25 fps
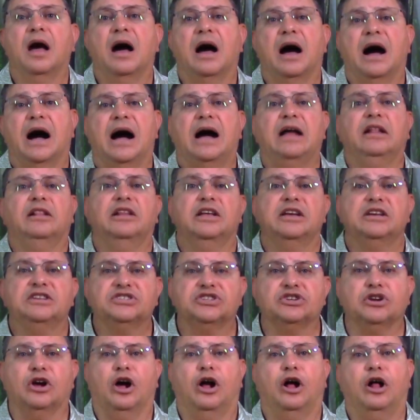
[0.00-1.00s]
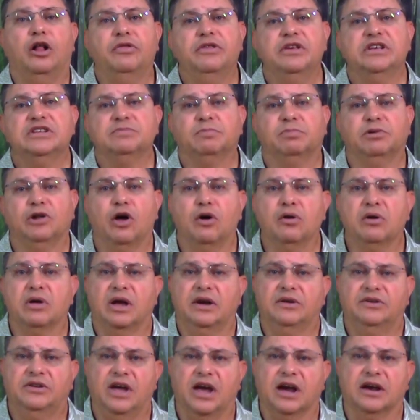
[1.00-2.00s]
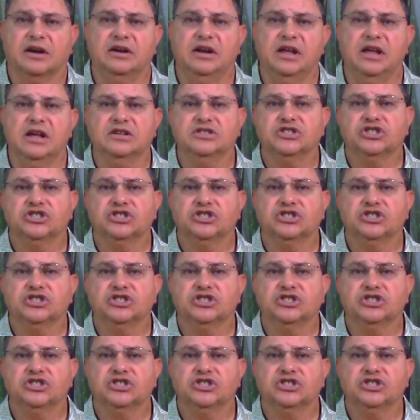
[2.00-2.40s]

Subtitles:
I'll list all these blowgun techniques,